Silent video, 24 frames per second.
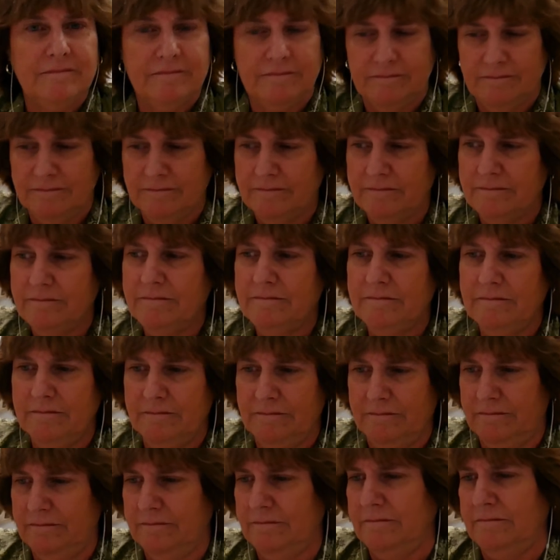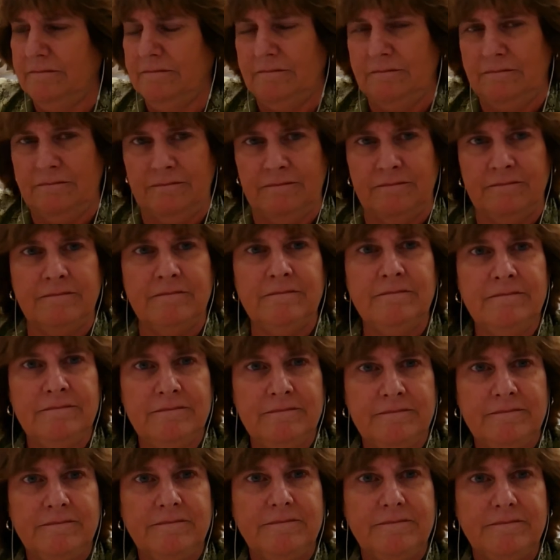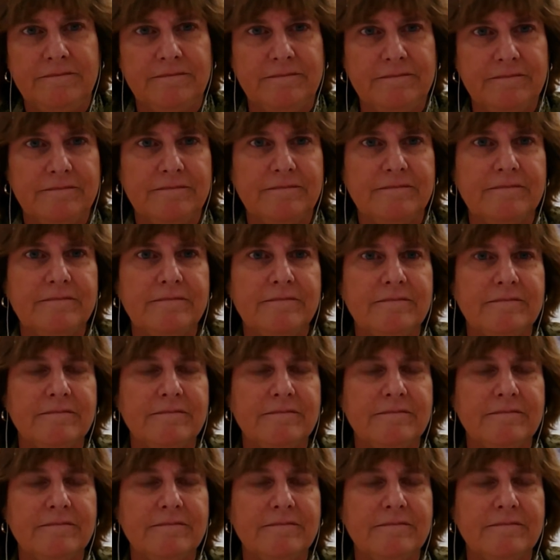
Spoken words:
in your school community do you partner with